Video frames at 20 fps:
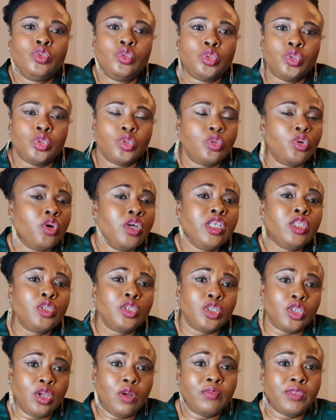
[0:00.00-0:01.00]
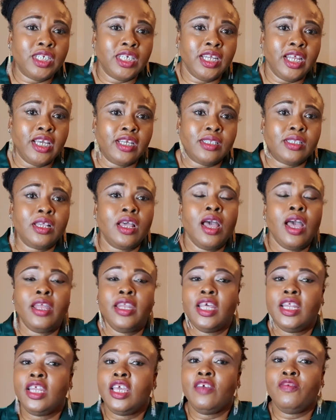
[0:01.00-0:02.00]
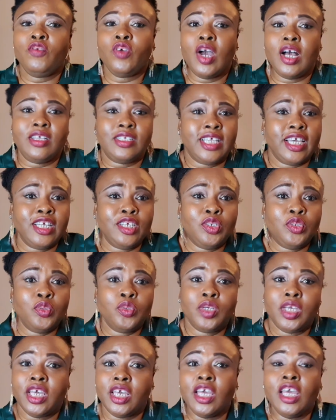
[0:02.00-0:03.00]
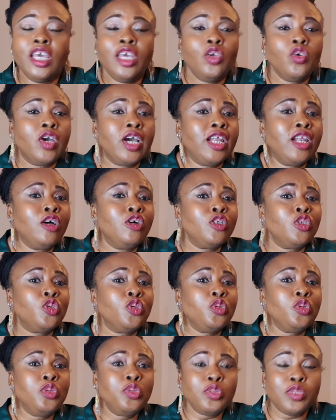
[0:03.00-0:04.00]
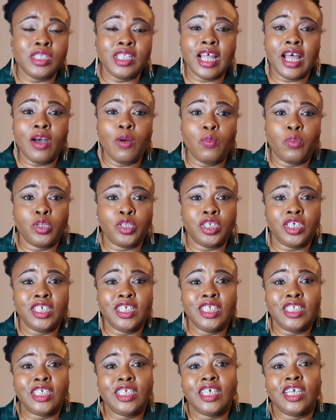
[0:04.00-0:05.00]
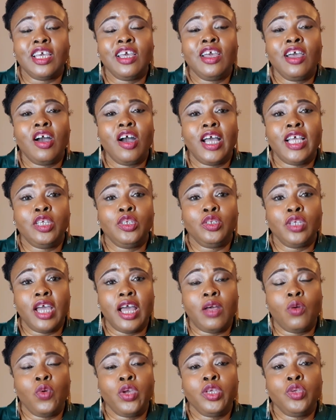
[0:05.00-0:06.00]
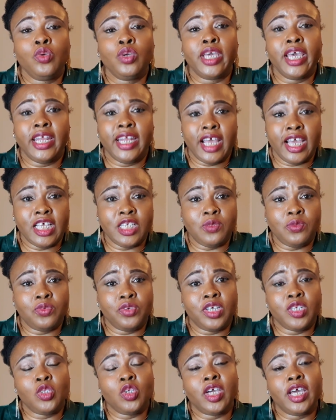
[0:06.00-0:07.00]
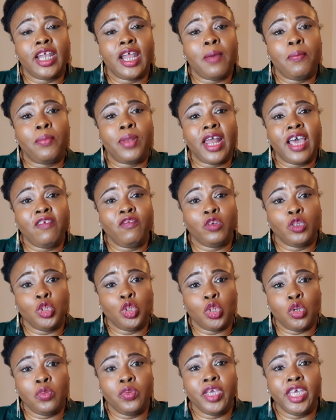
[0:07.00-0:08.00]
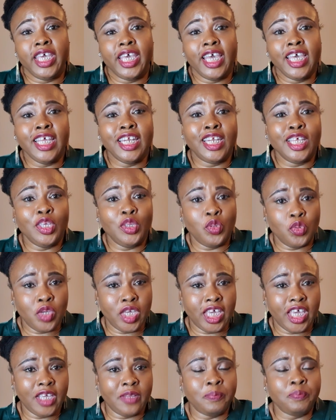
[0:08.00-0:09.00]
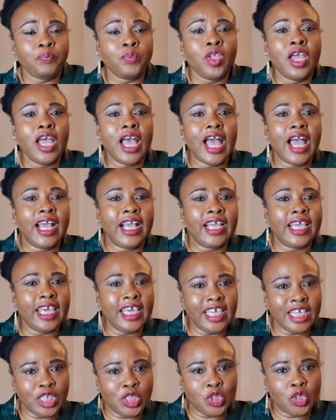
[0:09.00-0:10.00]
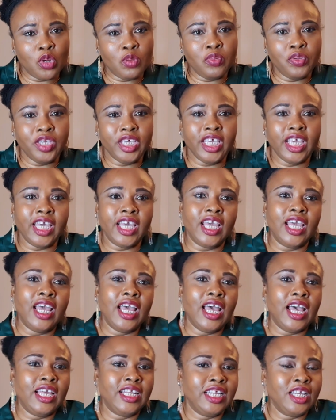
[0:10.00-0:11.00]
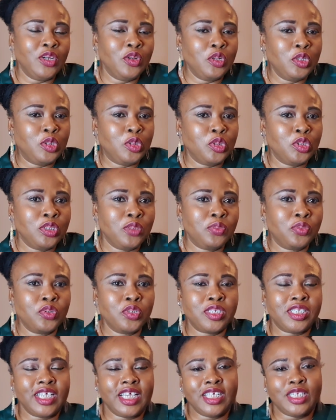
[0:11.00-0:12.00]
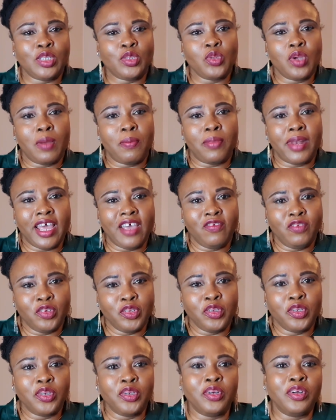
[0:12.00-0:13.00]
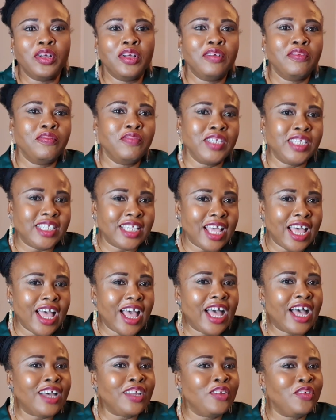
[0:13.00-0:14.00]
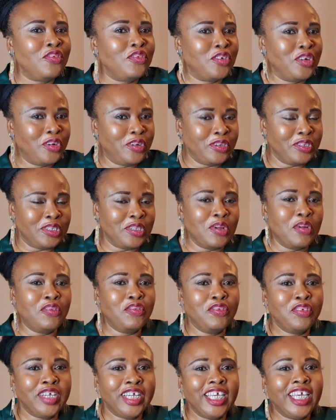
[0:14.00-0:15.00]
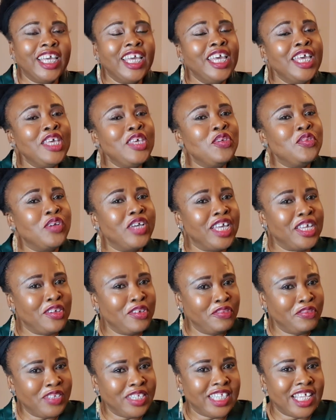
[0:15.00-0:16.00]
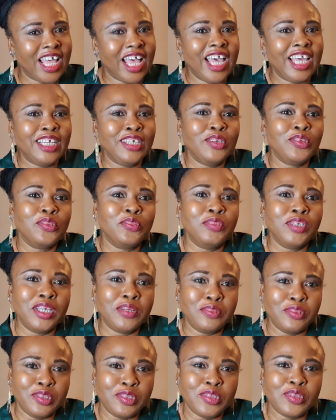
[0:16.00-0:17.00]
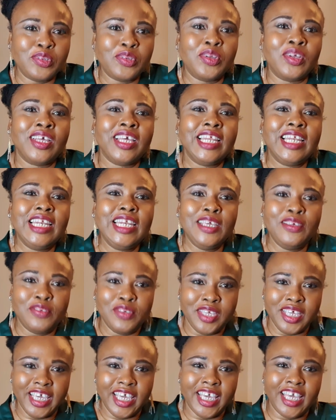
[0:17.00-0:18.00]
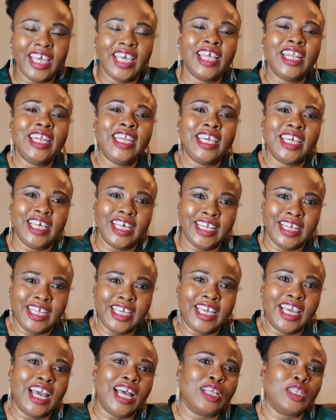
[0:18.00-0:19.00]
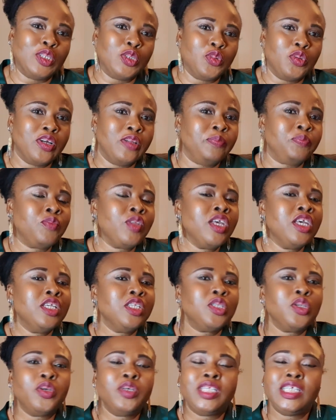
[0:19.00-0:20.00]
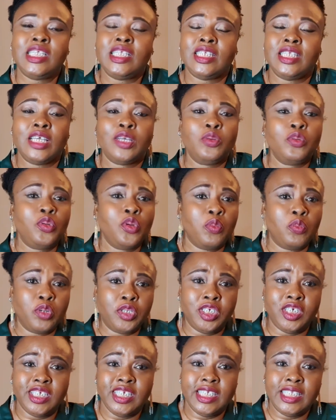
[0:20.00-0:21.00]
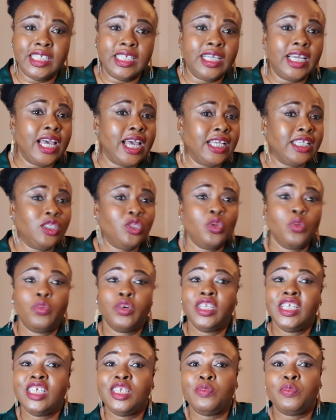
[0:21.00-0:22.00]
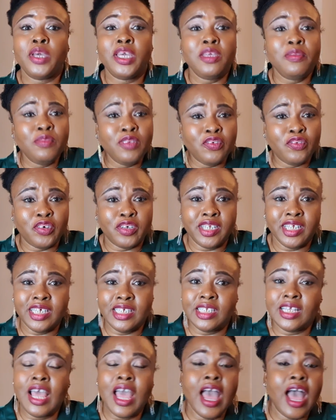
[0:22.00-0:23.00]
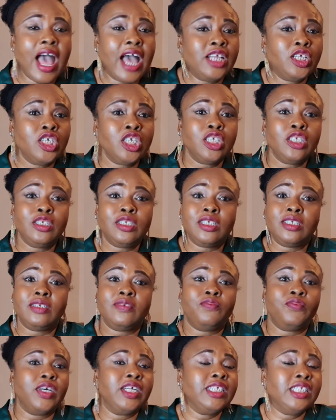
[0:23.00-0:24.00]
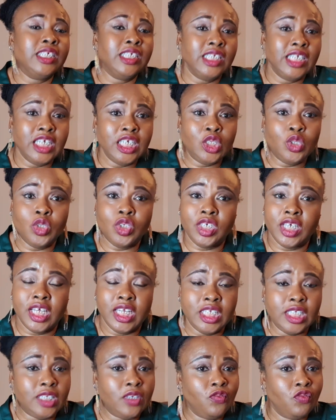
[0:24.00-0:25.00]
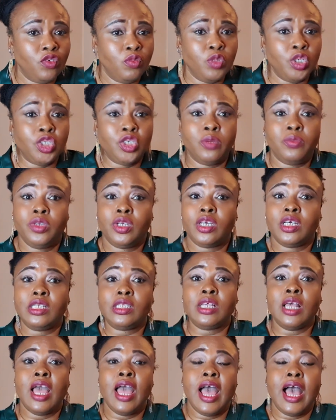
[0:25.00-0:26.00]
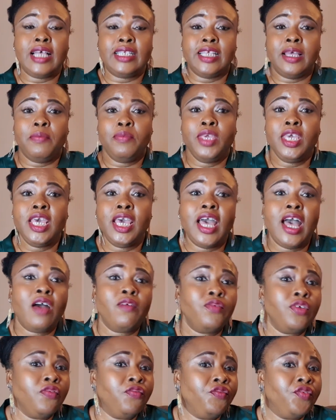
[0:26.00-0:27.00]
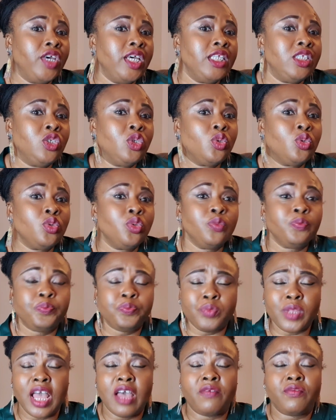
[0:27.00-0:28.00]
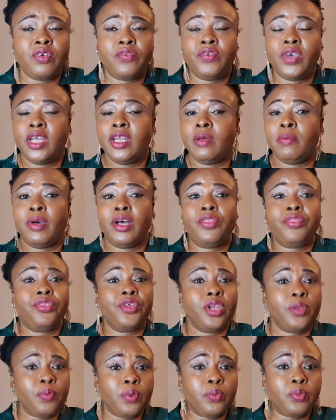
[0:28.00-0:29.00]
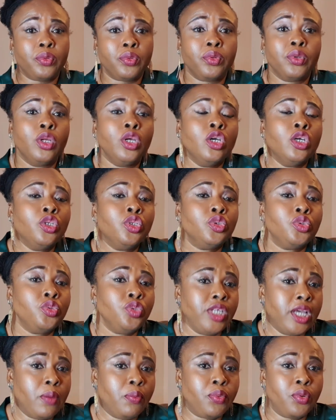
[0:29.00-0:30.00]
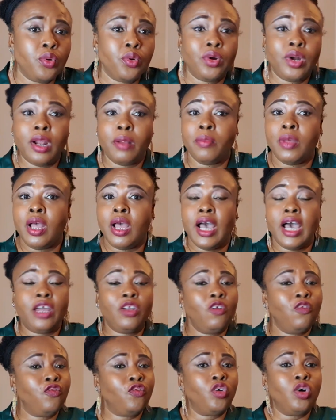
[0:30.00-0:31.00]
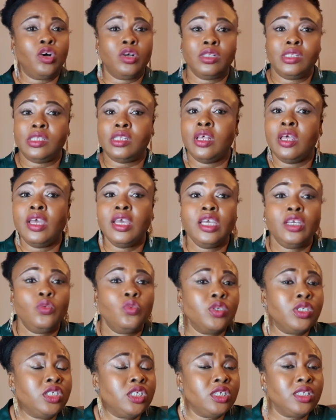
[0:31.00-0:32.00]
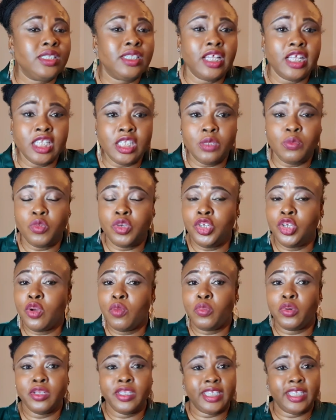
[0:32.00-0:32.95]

to go into something else. Then if you're outside the UK, you can also use that opportunity, and when you get that experience, you can apply for a job here in the UK and get a job here, and then go through the process to apply for your visa, and of course, hopefully you get your visa and you'll be able to live here legally as well. So this is a good opportunity, guys. Nobody's paying me for this. I just felt the need to share this information because as I'm here, I've referred about 3 people through their program, and of course it was just testimony upon